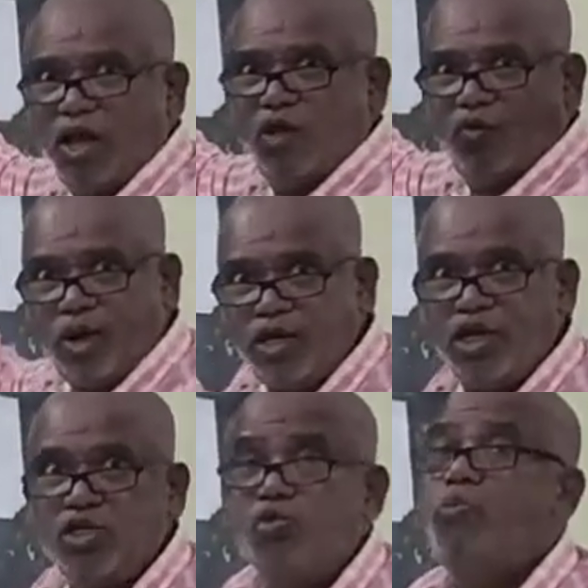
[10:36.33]
When a
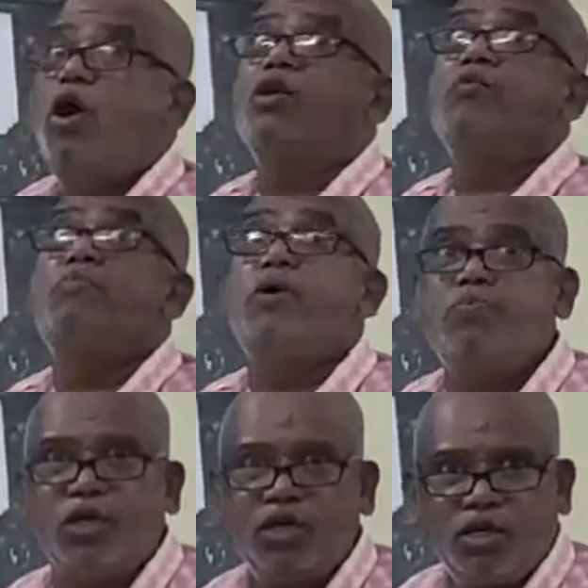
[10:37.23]
newborn
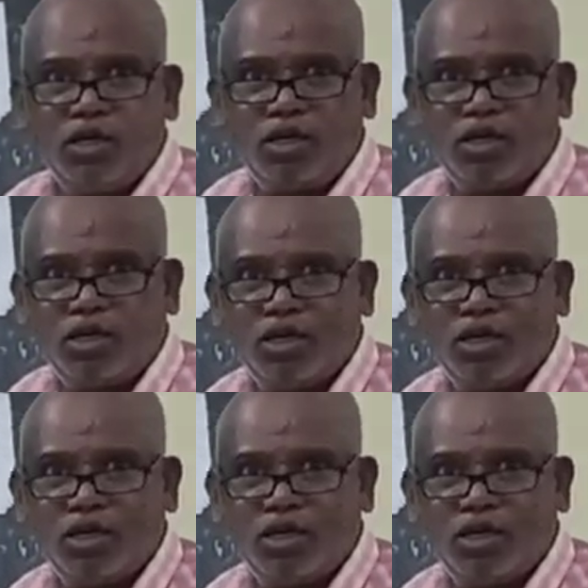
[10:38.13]
baby,